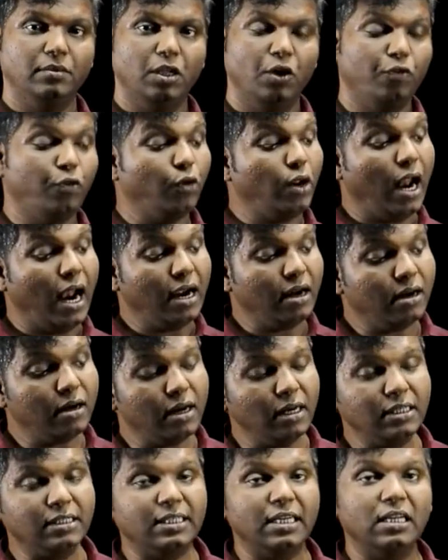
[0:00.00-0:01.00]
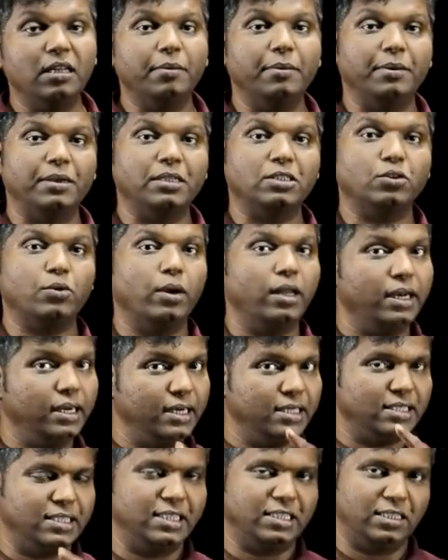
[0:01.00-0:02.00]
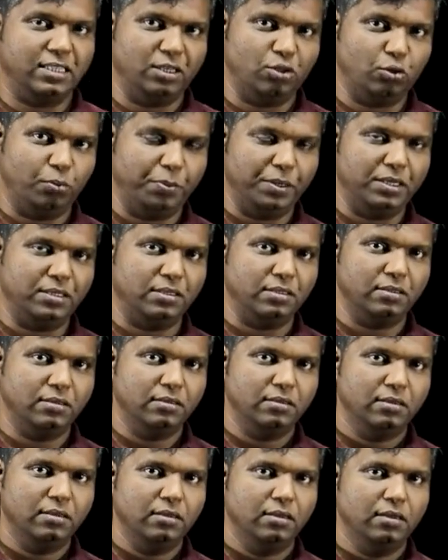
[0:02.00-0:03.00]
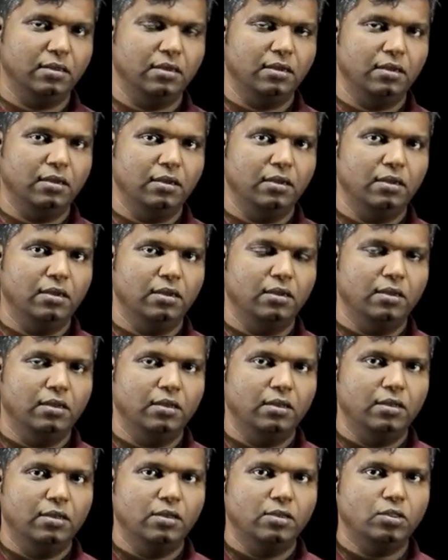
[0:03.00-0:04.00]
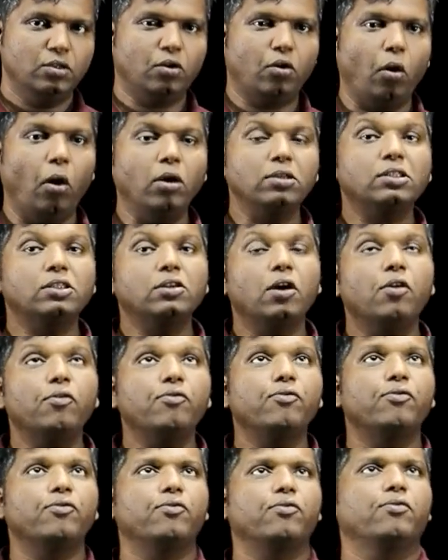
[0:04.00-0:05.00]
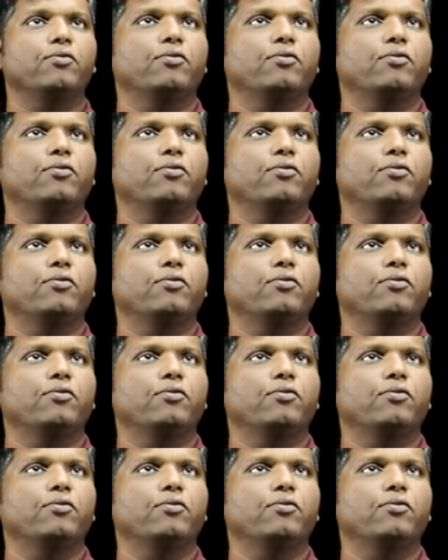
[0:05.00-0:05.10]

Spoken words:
For 100 centimeter square, it is 16 rupees. So cost of